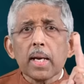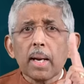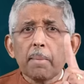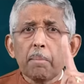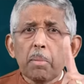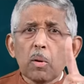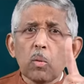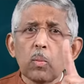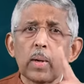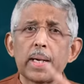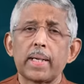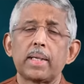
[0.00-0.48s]

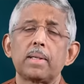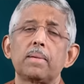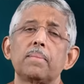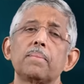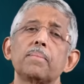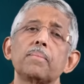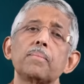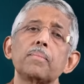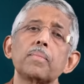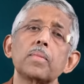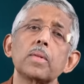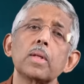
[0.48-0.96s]
Number one,
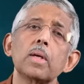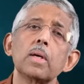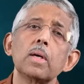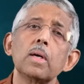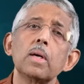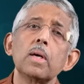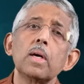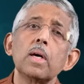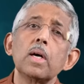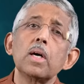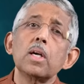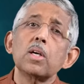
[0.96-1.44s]

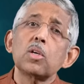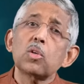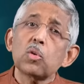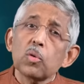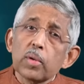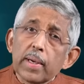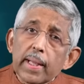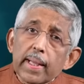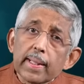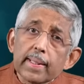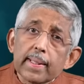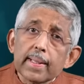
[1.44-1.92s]

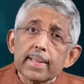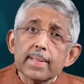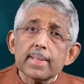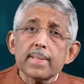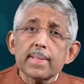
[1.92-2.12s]
today they